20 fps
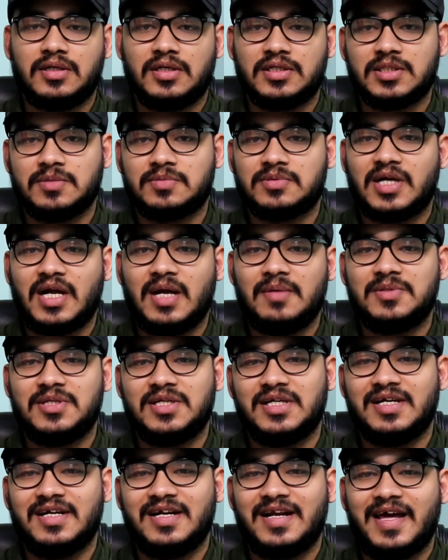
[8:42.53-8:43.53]
Subscribe,
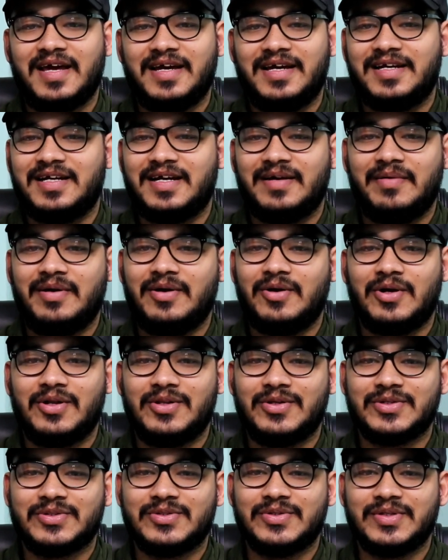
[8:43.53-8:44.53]
share, like, and comment, all
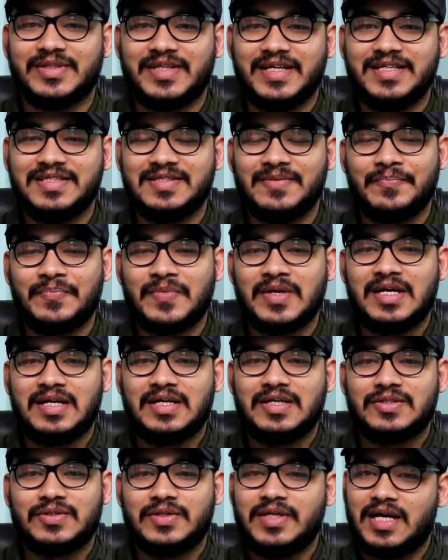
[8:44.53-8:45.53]
those good things.
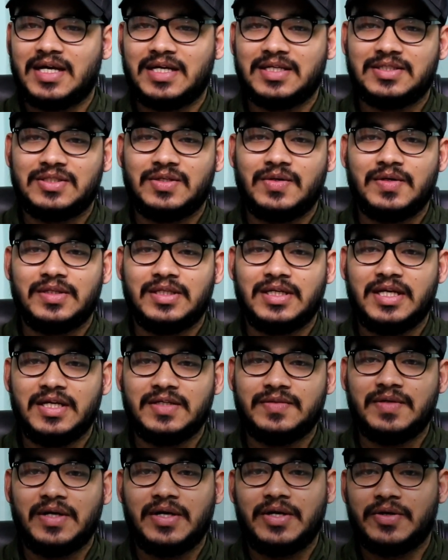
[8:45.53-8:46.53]
So yeah, see you in the
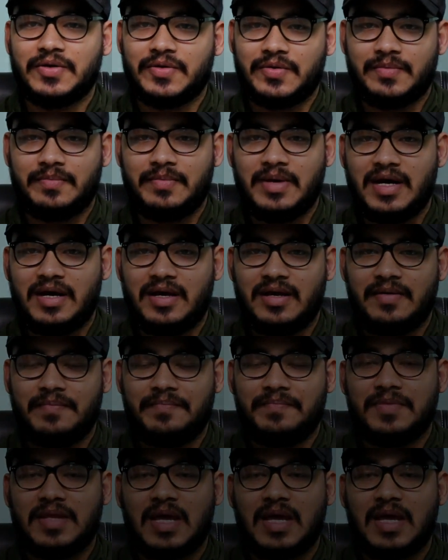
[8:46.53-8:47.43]
next video. Bye.